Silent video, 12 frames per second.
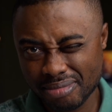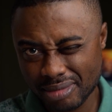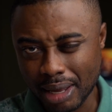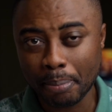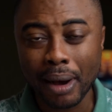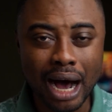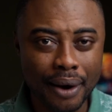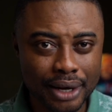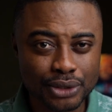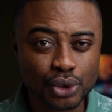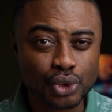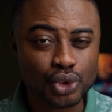the power
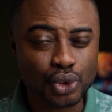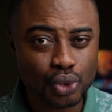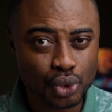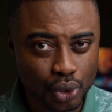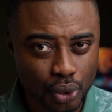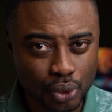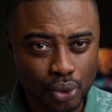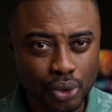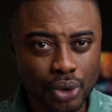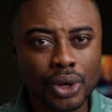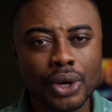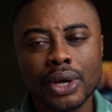to do so,
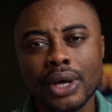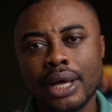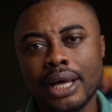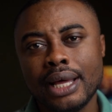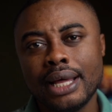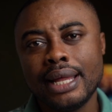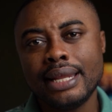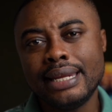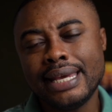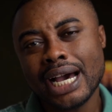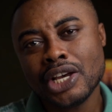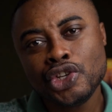
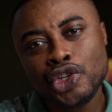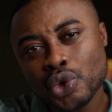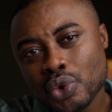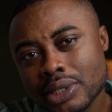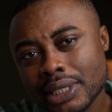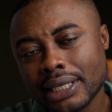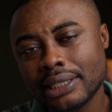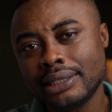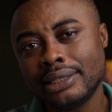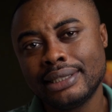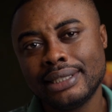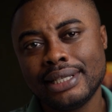they are
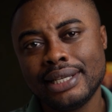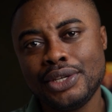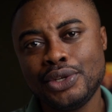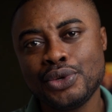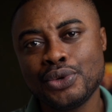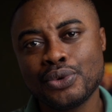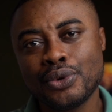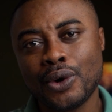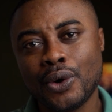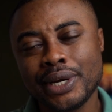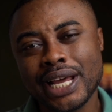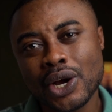using,
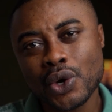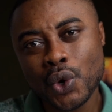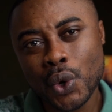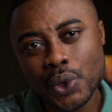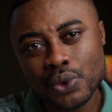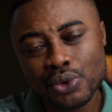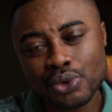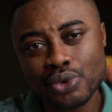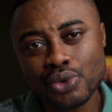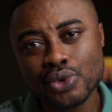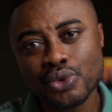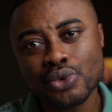or they are going
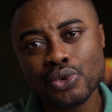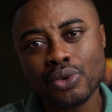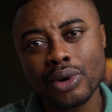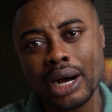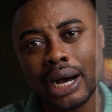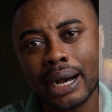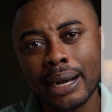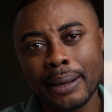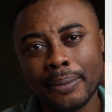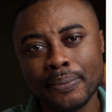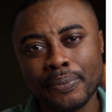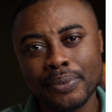through
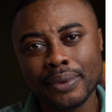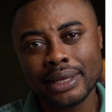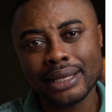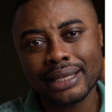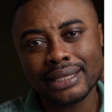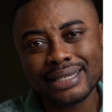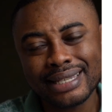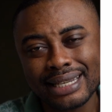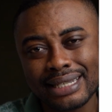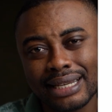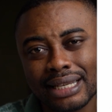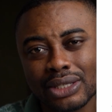
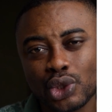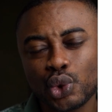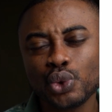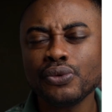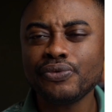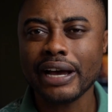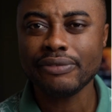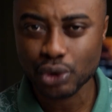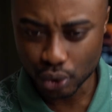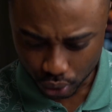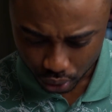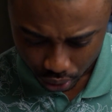section
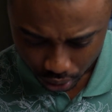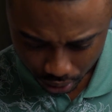252.